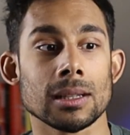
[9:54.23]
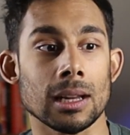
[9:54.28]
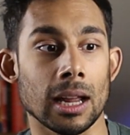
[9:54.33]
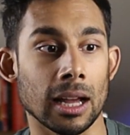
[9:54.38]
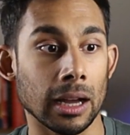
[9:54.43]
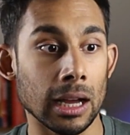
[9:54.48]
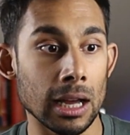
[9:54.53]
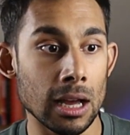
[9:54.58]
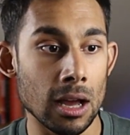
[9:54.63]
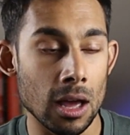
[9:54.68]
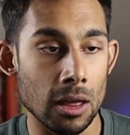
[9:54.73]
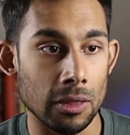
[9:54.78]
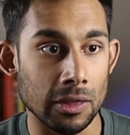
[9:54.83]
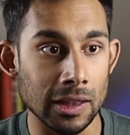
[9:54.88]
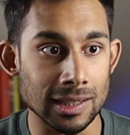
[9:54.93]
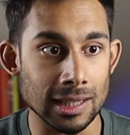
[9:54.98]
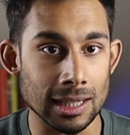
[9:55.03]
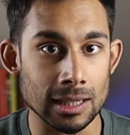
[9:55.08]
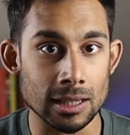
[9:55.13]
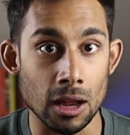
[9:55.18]
It's like,
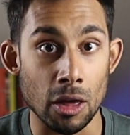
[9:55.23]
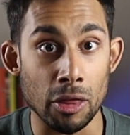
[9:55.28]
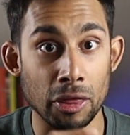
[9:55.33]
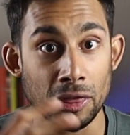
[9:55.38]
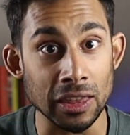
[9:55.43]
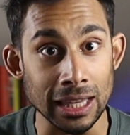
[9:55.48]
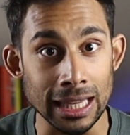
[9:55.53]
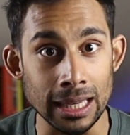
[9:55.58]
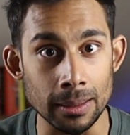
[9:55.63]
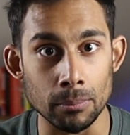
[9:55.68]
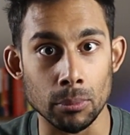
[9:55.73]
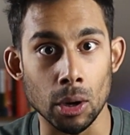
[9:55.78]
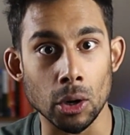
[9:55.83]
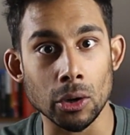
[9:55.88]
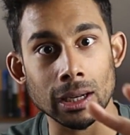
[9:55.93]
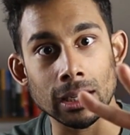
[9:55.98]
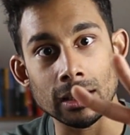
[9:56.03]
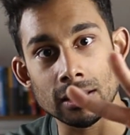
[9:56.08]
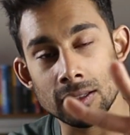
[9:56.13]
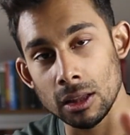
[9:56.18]
this is a theme
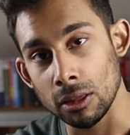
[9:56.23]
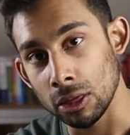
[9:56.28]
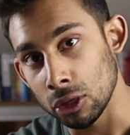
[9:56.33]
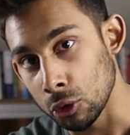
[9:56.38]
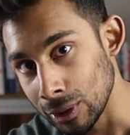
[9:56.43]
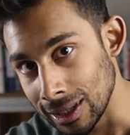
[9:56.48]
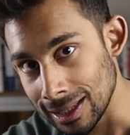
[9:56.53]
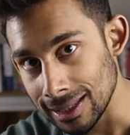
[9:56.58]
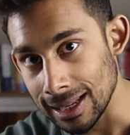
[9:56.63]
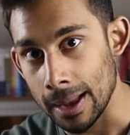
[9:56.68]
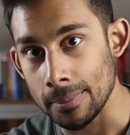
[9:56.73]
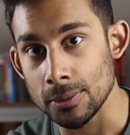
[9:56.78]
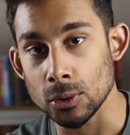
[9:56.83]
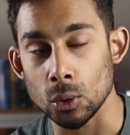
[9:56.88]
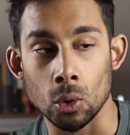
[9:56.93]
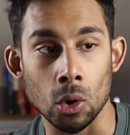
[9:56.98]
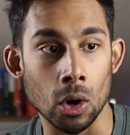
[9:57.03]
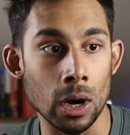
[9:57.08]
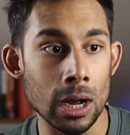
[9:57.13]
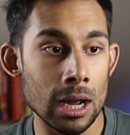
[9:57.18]
broken into three steps
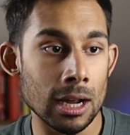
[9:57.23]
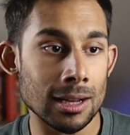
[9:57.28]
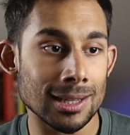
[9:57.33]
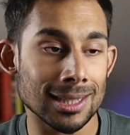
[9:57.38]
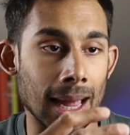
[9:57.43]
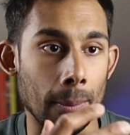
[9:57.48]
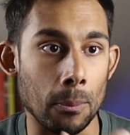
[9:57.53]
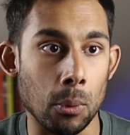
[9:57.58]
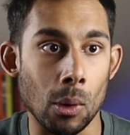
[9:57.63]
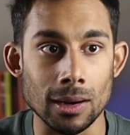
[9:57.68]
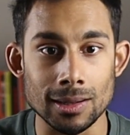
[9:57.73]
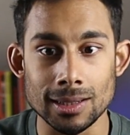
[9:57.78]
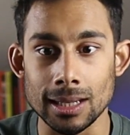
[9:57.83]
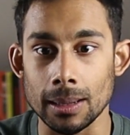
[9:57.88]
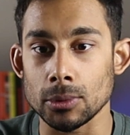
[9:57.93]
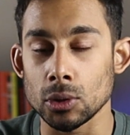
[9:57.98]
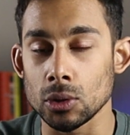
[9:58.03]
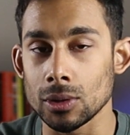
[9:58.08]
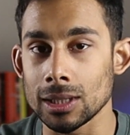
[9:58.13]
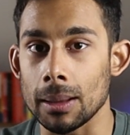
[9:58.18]
or step one,
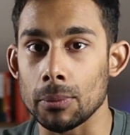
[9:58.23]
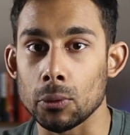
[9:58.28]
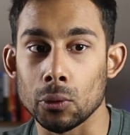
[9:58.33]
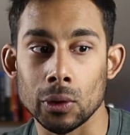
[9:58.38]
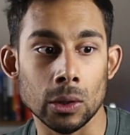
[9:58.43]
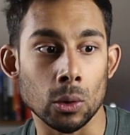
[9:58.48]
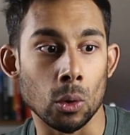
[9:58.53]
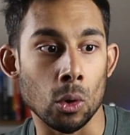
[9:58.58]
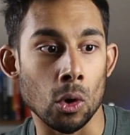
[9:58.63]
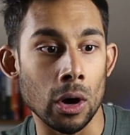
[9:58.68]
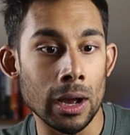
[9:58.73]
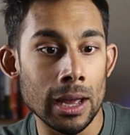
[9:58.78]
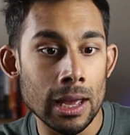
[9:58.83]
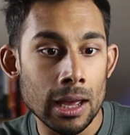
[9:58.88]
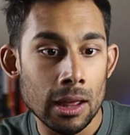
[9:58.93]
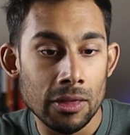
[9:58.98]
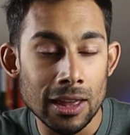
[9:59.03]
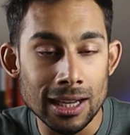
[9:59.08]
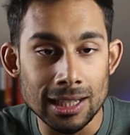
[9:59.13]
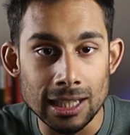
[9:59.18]
step two, step three, or
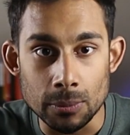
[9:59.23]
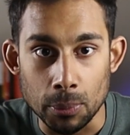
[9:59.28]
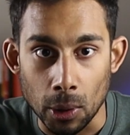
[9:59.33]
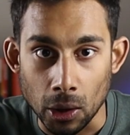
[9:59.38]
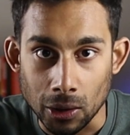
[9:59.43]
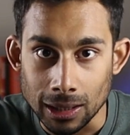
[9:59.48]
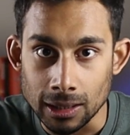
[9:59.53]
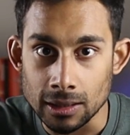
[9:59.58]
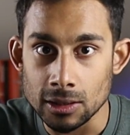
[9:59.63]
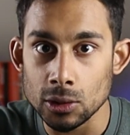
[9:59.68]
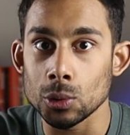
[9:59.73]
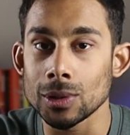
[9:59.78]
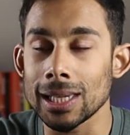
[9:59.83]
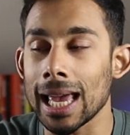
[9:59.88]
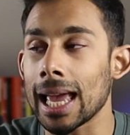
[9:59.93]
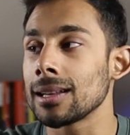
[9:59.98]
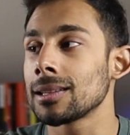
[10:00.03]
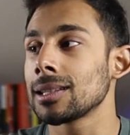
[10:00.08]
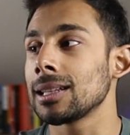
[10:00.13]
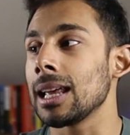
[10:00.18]
this is broken into
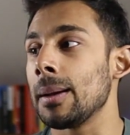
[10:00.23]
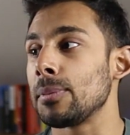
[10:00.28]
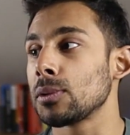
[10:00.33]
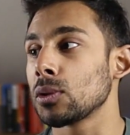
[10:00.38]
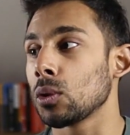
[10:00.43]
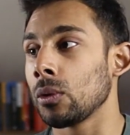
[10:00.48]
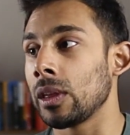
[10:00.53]
10 steps.